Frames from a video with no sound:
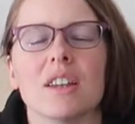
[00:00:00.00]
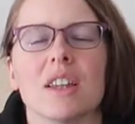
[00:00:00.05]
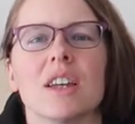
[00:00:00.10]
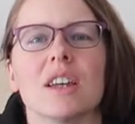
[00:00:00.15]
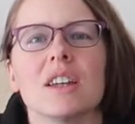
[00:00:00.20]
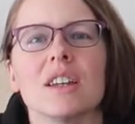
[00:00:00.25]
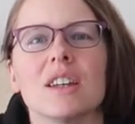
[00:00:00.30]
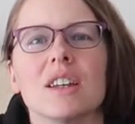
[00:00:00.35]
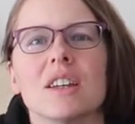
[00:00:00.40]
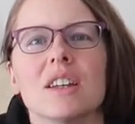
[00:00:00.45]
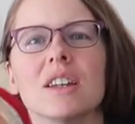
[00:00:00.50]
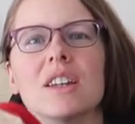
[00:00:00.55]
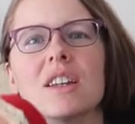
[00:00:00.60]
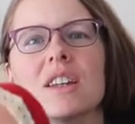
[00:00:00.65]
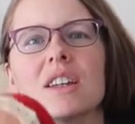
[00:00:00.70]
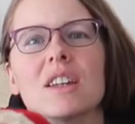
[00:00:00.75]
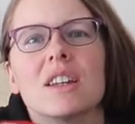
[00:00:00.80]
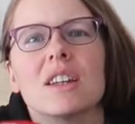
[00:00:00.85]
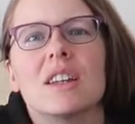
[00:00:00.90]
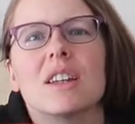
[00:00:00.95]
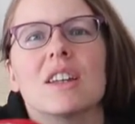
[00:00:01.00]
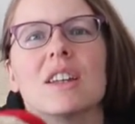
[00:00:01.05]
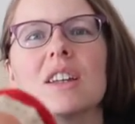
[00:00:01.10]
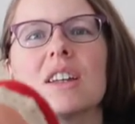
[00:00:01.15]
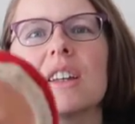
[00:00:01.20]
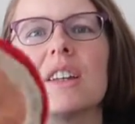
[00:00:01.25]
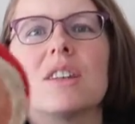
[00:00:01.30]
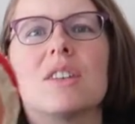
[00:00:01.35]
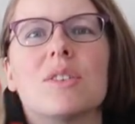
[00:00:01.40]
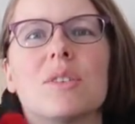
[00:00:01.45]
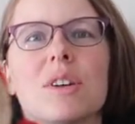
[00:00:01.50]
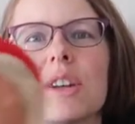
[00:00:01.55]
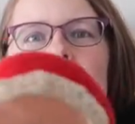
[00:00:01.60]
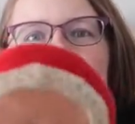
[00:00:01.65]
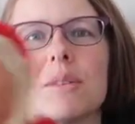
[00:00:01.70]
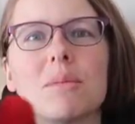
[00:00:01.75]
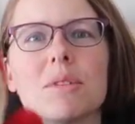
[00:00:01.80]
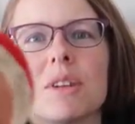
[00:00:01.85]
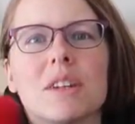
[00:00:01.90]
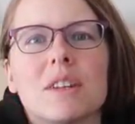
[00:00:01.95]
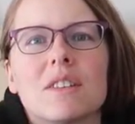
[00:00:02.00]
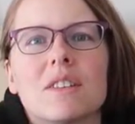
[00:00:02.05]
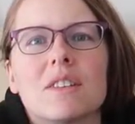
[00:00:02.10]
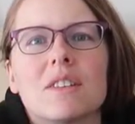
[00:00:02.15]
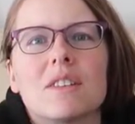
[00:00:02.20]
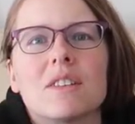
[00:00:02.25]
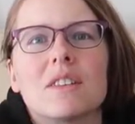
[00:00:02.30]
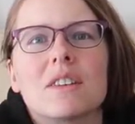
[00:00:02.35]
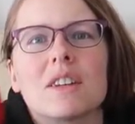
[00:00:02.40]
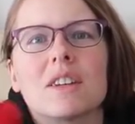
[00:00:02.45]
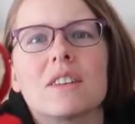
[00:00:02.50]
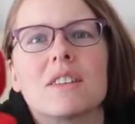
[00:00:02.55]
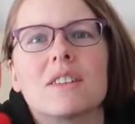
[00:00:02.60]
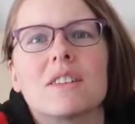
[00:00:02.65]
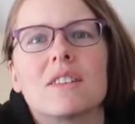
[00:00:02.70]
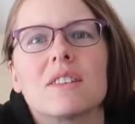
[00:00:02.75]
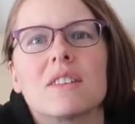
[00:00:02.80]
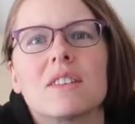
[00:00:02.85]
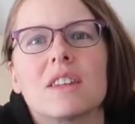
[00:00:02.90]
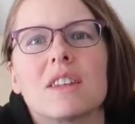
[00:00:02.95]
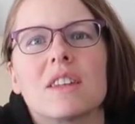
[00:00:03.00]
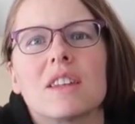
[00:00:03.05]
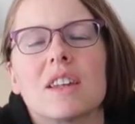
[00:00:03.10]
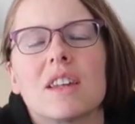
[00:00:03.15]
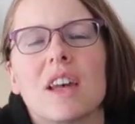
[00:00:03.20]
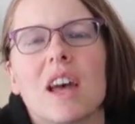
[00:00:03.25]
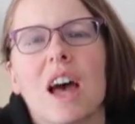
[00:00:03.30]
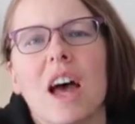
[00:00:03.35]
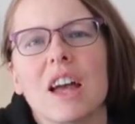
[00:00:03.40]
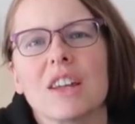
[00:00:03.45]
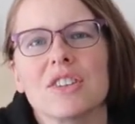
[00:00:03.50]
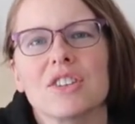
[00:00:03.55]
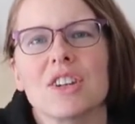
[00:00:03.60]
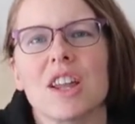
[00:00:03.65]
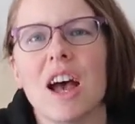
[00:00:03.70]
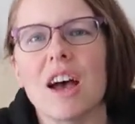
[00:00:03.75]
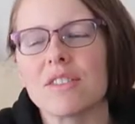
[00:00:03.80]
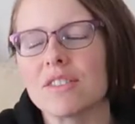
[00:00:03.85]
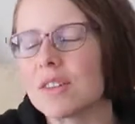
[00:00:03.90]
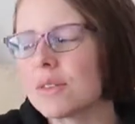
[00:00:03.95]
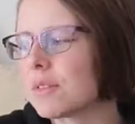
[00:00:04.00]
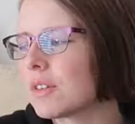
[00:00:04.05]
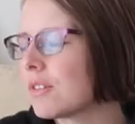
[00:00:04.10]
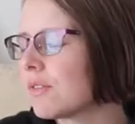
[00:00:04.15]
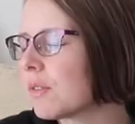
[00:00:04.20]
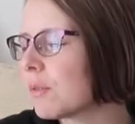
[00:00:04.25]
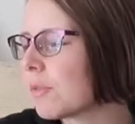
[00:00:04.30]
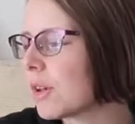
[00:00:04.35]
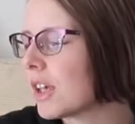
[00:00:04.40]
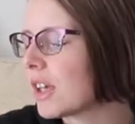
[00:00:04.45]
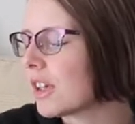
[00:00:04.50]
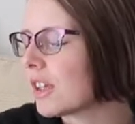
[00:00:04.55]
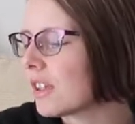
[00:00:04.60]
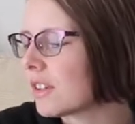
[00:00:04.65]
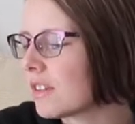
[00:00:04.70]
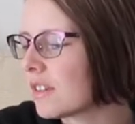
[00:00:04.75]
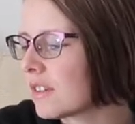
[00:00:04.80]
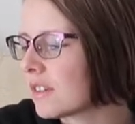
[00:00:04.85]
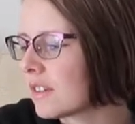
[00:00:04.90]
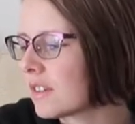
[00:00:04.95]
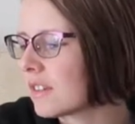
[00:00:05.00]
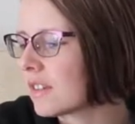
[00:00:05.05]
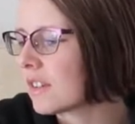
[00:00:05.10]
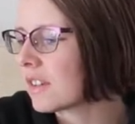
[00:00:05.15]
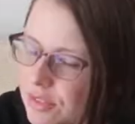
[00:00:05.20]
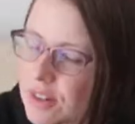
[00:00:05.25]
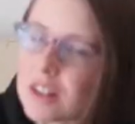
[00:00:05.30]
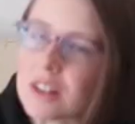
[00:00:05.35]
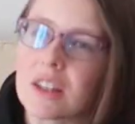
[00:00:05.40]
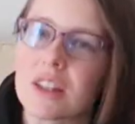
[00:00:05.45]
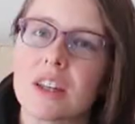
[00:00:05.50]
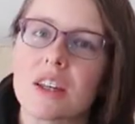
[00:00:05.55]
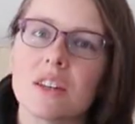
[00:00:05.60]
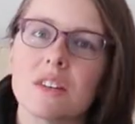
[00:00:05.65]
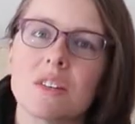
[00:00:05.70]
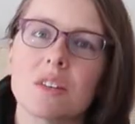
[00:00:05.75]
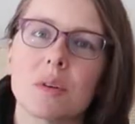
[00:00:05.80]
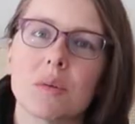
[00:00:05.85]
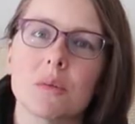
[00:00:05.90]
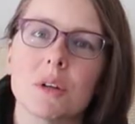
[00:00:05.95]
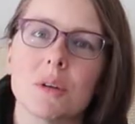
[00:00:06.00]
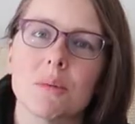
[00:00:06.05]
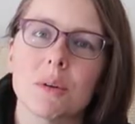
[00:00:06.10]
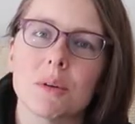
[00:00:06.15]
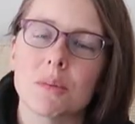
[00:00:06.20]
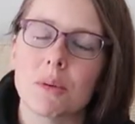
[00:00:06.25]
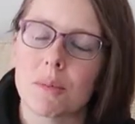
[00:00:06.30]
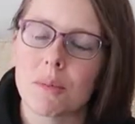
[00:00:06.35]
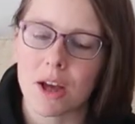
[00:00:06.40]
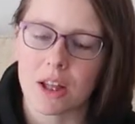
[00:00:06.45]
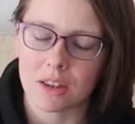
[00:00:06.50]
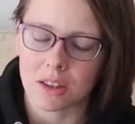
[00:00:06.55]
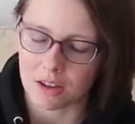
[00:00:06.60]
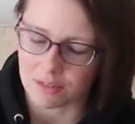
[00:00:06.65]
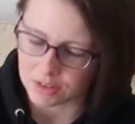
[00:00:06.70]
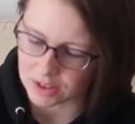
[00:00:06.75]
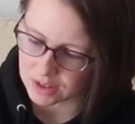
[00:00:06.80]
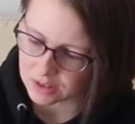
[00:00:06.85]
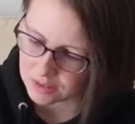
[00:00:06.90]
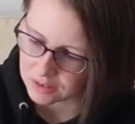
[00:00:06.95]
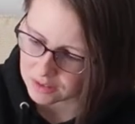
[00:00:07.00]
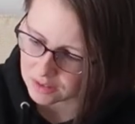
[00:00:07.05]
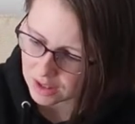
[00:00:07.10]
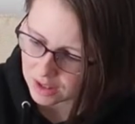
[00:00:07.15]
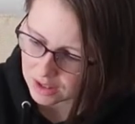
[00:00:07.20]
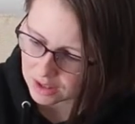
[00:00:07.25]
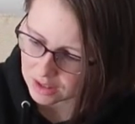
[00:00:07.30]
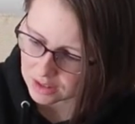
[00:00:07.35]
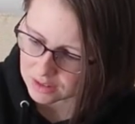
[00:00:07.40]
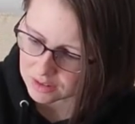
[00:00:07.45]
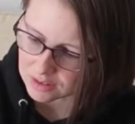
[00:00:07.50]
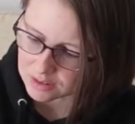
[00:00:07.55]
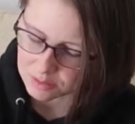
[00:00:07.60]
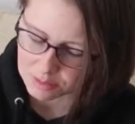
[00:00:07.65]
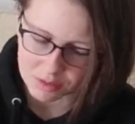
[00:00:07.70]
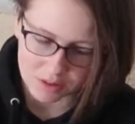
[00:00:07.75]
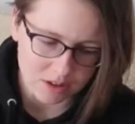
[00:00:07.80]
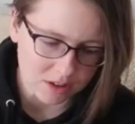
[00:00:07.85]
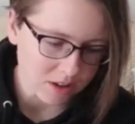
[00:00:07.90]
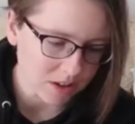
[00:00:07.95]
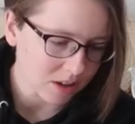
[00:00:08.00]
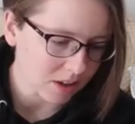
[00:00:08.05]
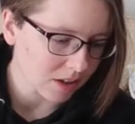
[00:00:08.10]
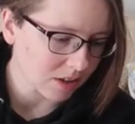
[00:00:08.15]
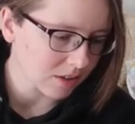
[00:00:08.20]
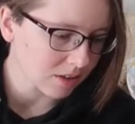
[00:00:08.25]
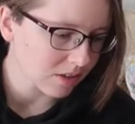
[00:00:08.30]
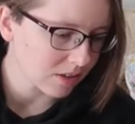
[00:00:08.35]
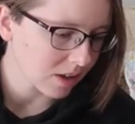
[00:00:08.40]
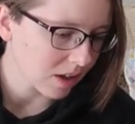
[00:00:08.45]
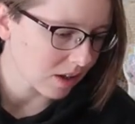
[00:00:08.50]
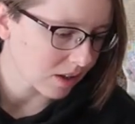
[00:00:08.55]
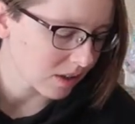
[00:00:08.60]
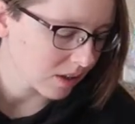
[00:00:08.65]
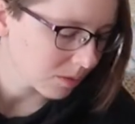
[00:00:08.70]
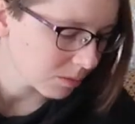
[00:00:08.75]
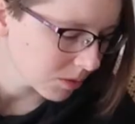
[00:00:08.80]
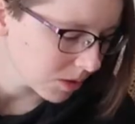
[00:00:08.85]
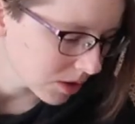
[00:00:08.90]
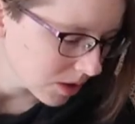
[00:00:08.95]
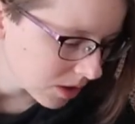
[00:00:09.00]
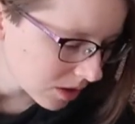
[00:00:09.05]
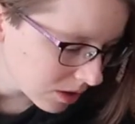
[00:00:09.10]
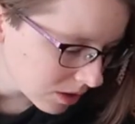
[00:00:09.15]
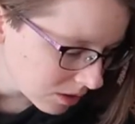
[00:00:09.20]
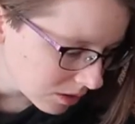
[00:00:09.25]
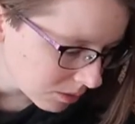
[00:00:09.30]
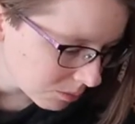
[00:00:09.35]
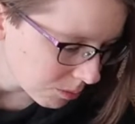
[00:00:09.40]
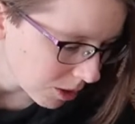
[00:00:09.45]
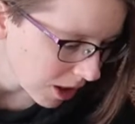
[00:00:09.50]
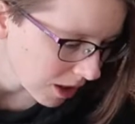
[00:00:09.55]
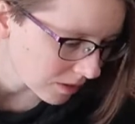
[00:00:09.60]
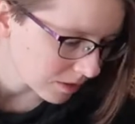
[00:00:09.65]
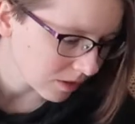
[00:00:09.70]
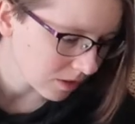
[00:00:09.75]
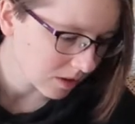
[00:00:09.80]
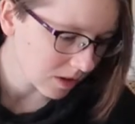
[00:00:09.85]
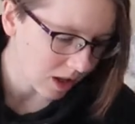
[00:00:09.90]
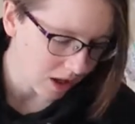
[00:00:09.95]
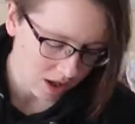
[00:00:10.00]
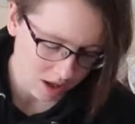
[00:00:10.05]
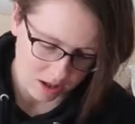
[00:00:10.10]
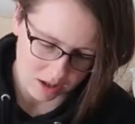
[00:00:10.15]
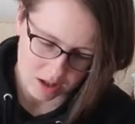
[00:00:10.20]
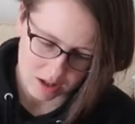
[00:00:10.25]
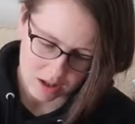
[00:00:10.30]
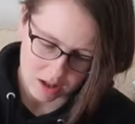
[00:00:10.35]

Like, do I keep things just because I should have something for my kids? Frankly, so many people buy loveys, like it's ridiculous. I think I'm gonna pass on that.